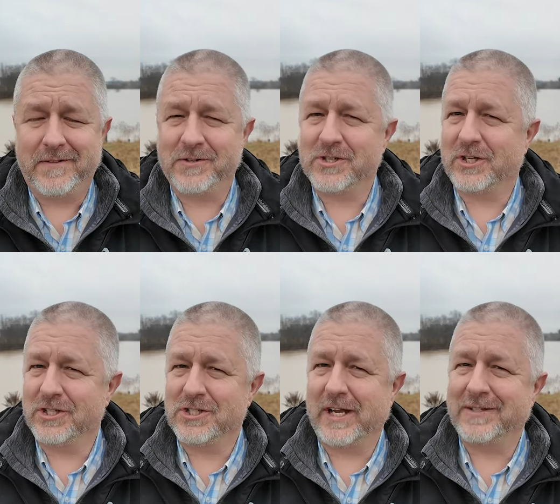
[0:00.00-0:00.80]
there's a
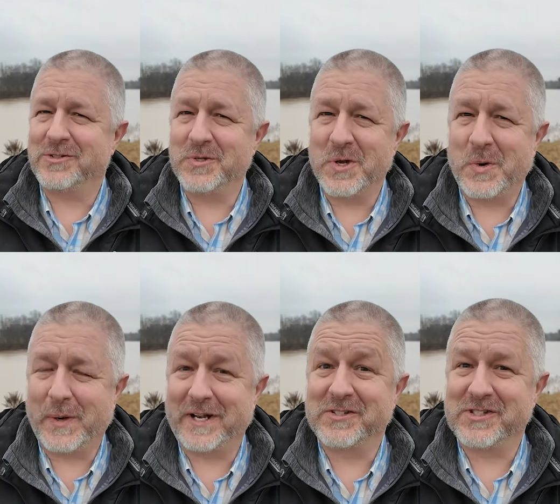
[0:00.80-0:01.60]
good chance you know
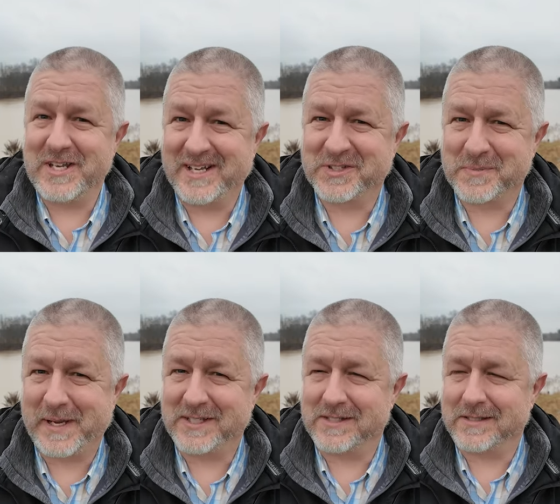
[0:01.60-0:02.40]
what a snail's
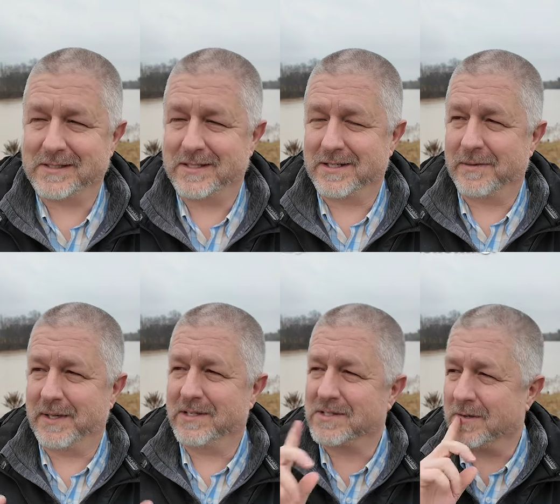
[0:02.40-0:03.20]
pace is. So let
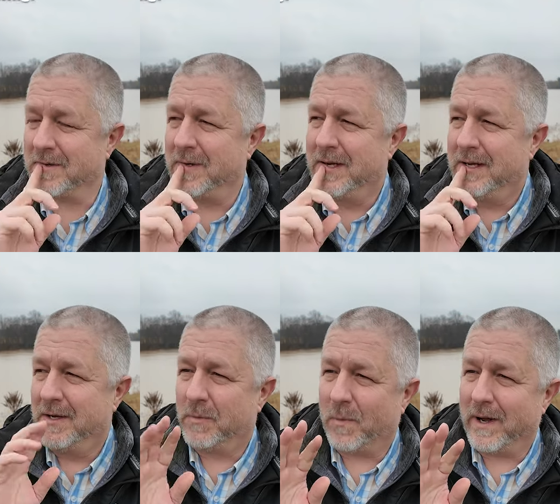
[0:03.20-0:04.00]
me just go
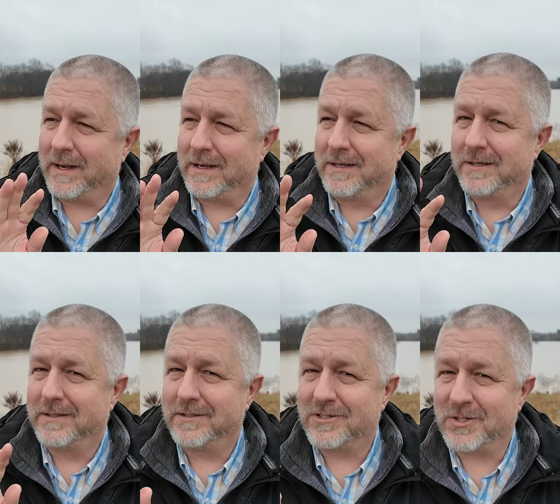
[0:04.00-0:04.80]
one,
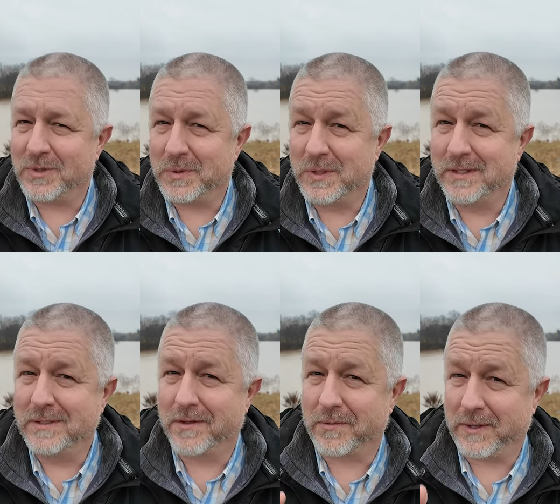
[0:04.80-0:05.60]
two,
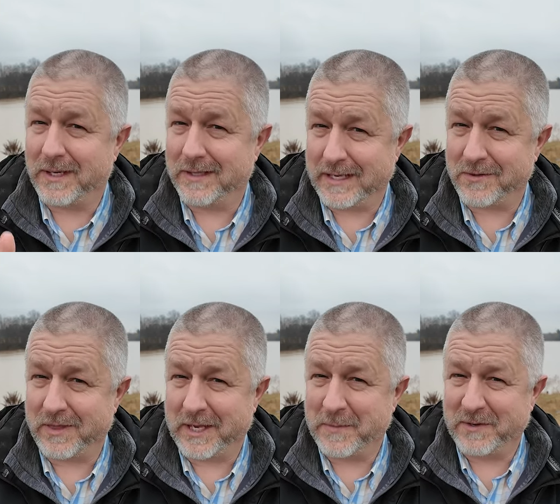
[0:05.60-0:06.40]
three, let you
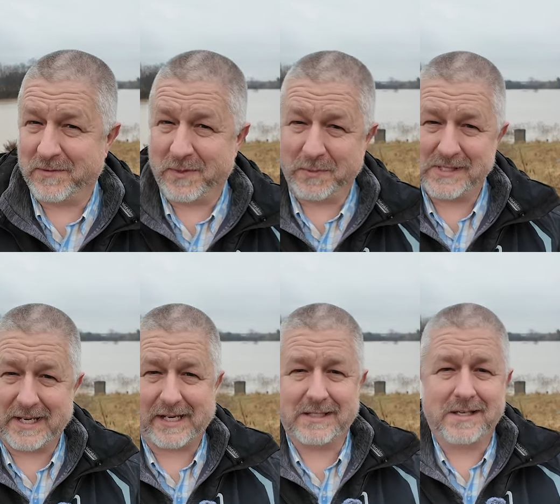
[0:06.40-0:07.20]
think about it for three
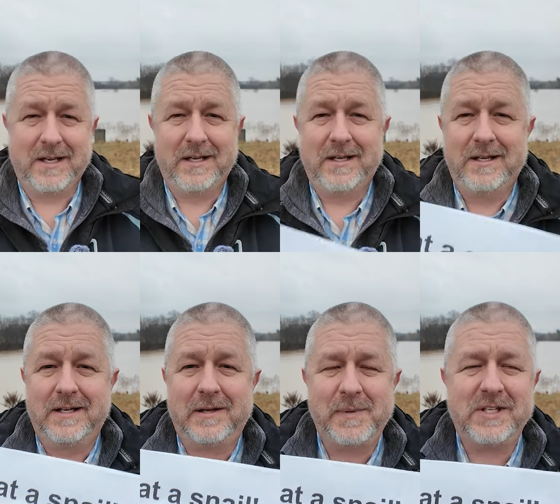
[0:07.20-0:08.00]
seconds.
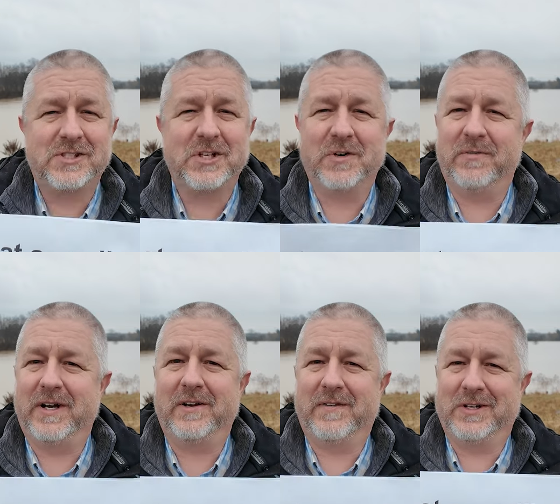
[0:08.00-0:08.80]
It means to go
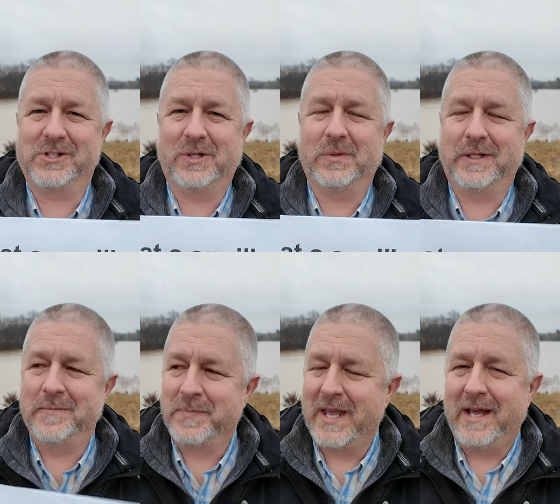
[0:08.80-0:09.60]
very, very slowly.